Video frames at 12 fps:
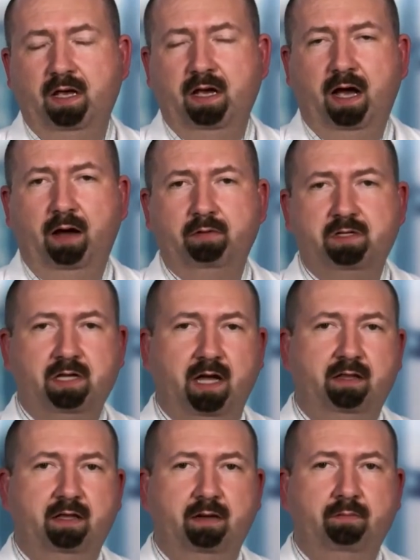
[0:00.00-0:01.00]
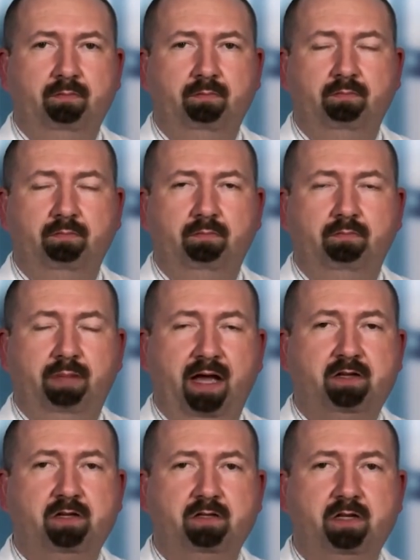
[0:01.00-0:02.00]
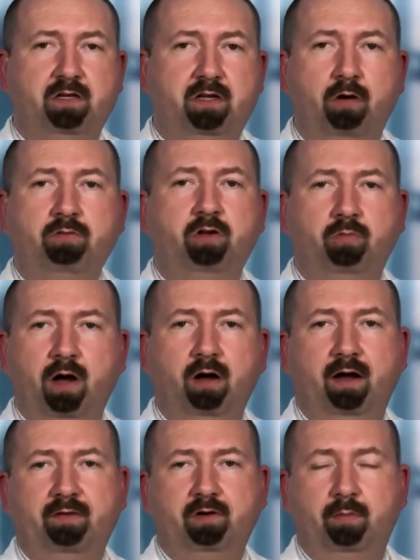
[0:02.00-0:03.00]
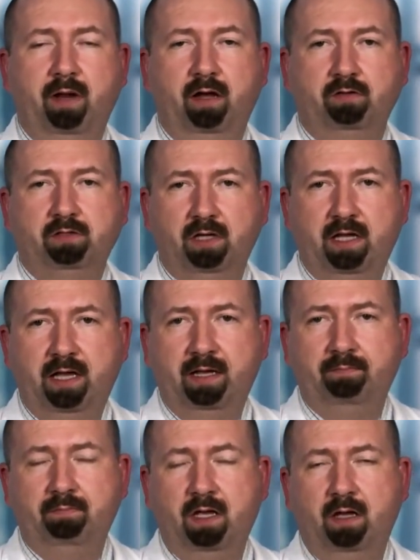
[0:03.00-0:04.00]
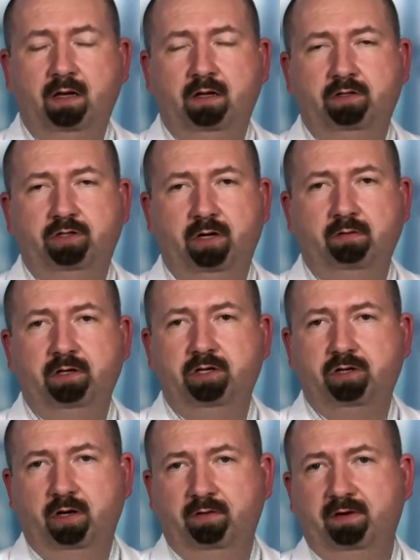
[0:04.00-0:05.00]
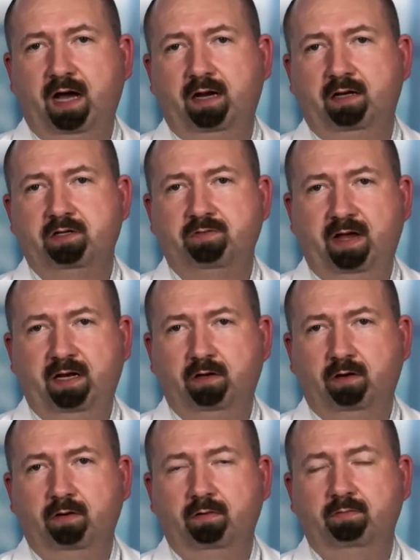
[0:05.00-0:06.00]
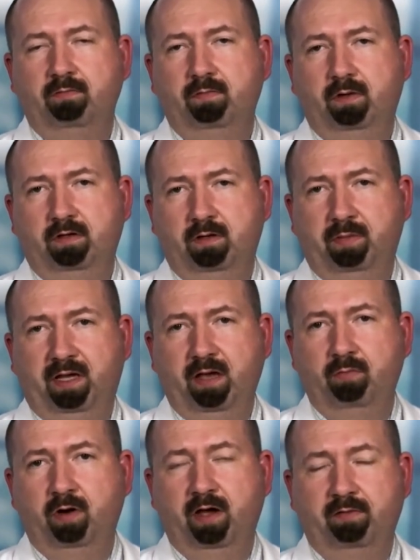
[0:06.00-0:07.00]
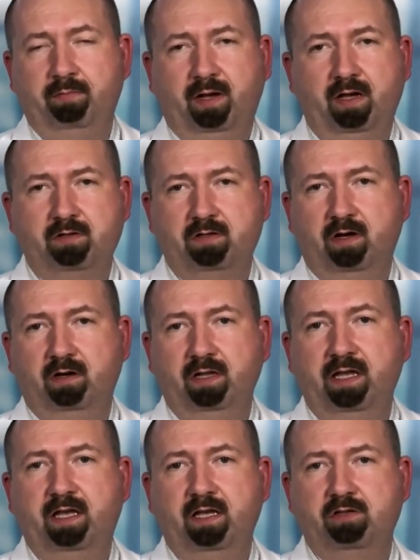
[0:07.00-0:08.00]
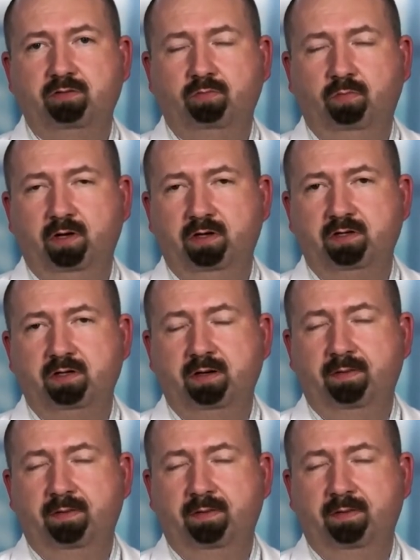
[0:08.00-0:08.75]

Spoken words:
I would say that patients that don't do well after a male sling generally should have gotten a sphincter to begin with because their leakage was